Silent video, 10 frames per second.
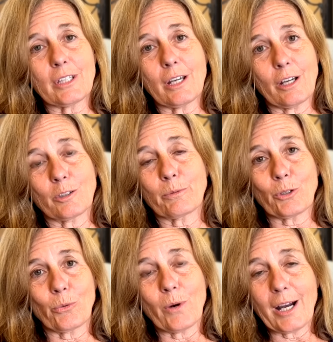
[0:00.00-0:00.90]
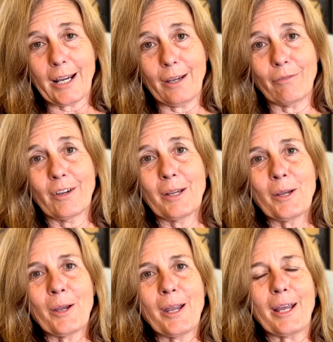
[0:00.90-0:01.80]
the husband or wife,
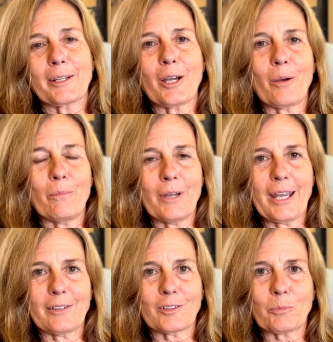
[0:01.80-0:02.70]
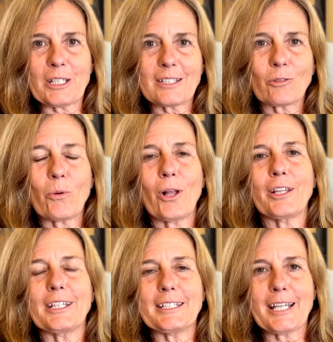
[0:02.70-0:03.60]
and come and spend
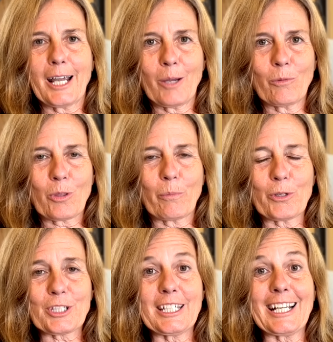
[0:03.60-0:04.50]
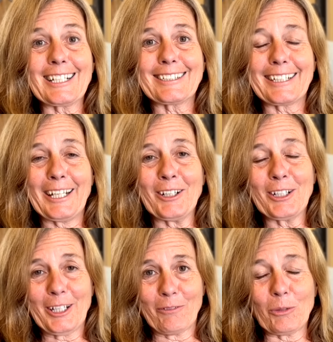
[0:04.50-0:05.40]
quality time with the person, not as a
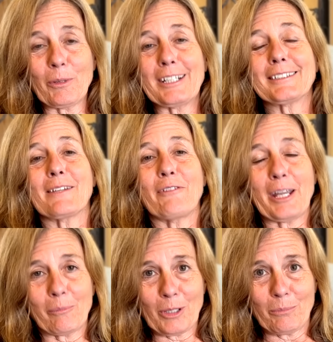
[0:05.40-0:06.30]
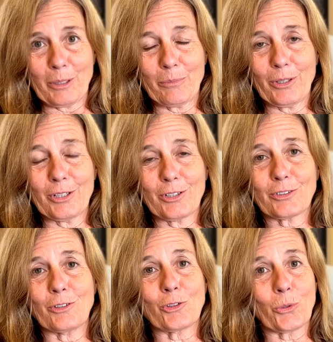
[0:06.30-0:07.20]
caregiver, but as the family member, and
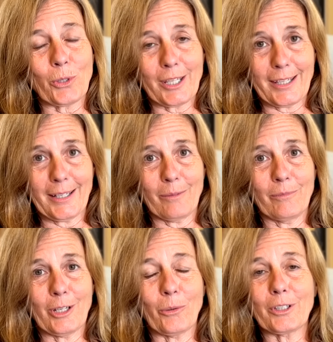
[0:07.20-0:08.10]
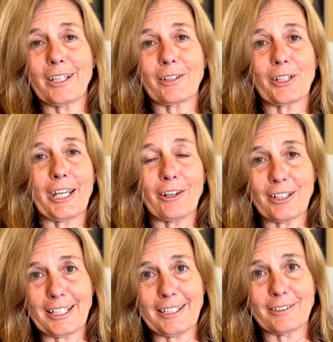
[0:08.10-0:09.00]
just enjoy them knowing that their care
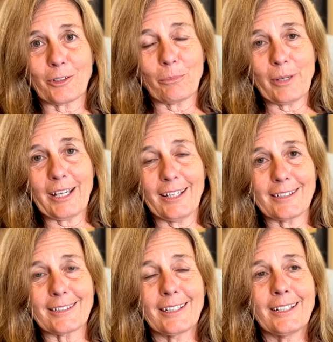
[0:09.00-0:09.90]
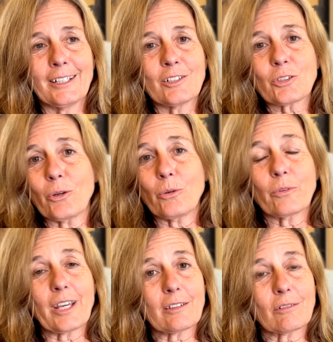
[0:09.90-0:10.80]
needs are met. So
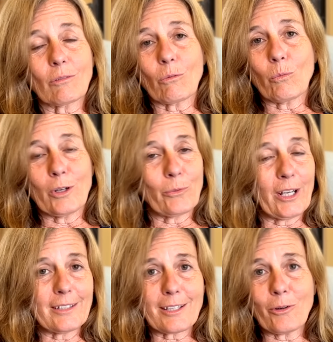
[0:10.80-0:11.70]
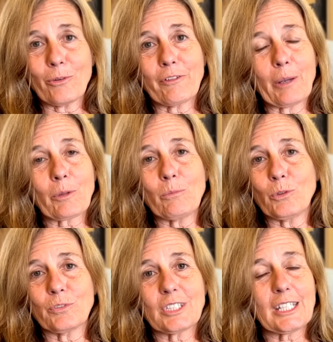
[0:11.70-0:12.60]
that's one way, is the whole family
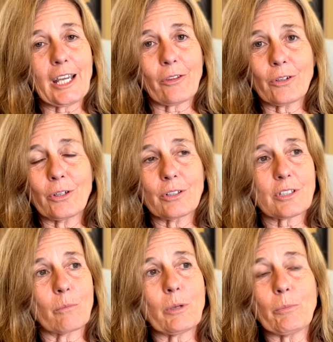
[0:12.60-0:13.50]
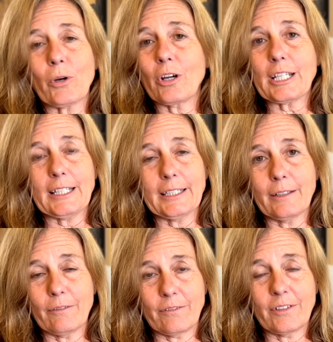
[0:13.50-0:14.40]
moves together. Some people already
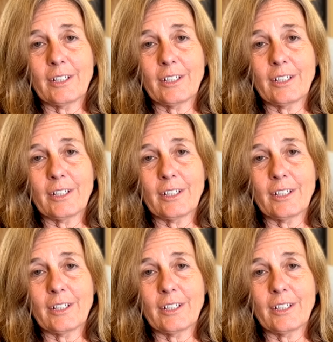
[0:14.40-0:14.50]
live